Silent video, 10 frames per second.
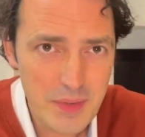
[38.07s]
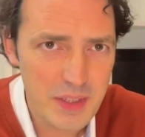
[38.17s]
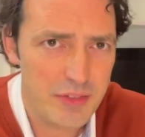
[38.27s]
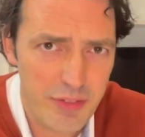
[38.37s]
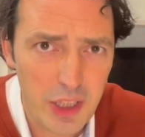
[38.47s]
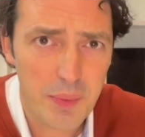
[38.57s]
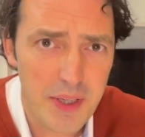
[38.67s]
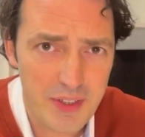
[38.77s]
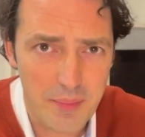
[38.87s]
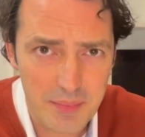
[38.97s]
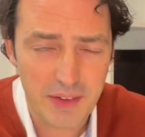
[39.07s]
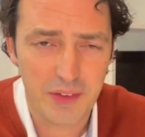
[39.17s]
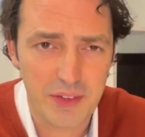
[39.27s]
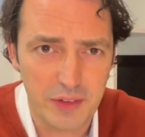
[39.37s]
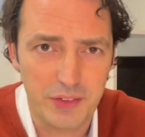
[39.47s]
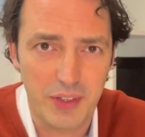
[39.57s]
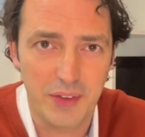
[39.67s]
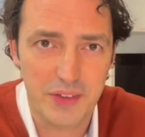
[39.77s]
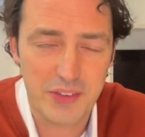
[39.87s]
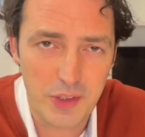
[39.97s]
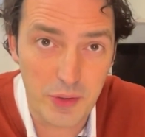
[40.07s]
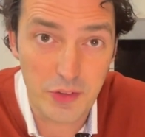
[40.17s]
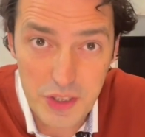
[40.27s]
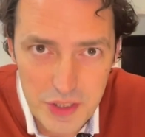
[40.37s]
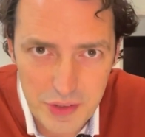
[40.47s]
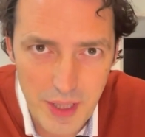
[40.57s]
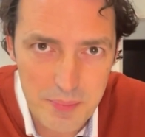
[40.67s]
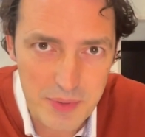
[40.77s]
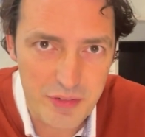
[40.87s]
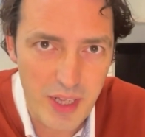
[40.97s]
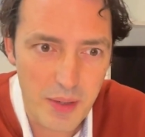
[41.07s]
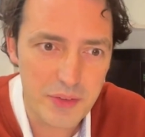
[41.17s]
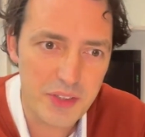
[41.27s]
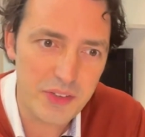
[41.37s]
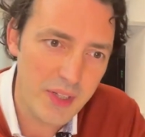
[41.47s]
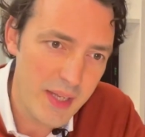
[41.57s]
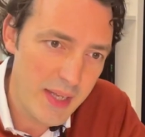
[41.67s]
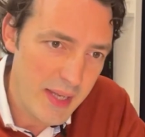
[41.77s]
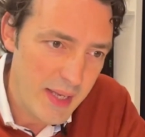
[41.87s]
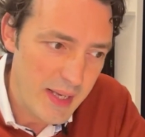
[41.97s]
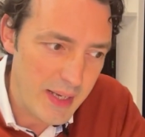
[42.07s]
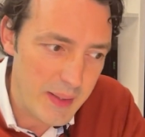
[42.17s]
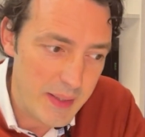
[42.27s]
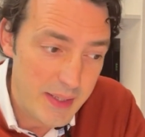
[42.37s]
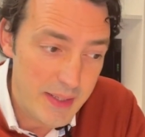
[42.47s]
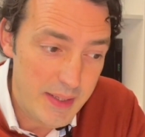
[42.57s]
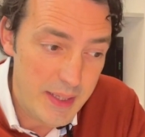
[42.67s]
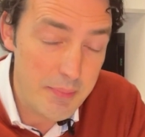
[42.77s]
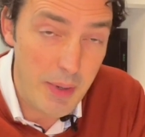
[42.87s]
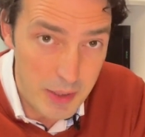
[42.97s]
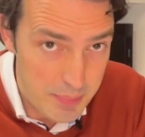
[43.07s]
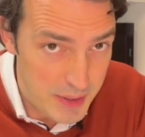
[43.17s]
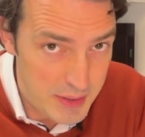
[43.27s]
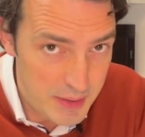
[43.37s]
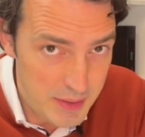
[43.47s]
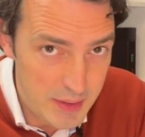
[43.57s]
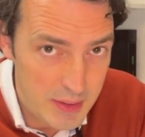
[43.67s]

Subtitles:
evaluate them, get the deals done, etc., secure them, give guarantees. In my opinion,